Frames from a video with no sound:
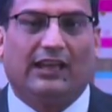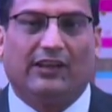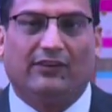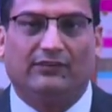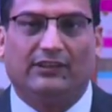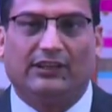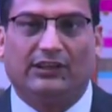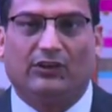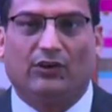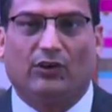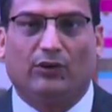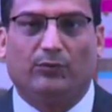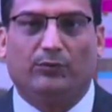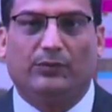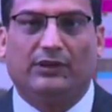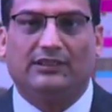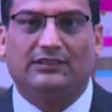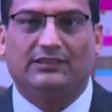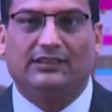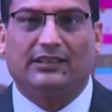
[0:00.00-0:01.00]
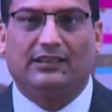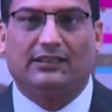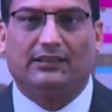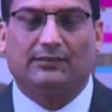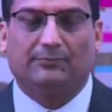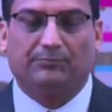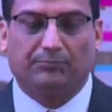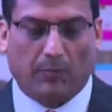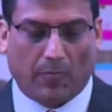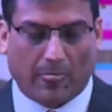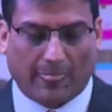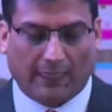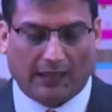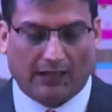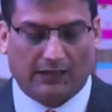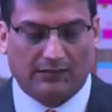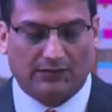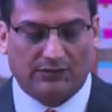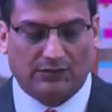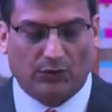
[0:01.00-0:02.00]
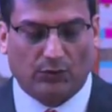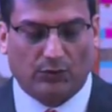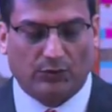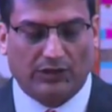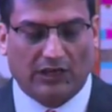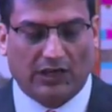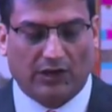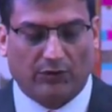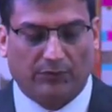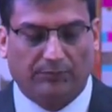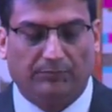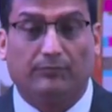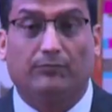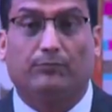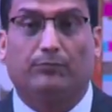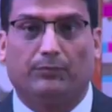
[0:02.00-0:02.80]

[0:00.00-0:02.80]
If the economy is in a slowdown,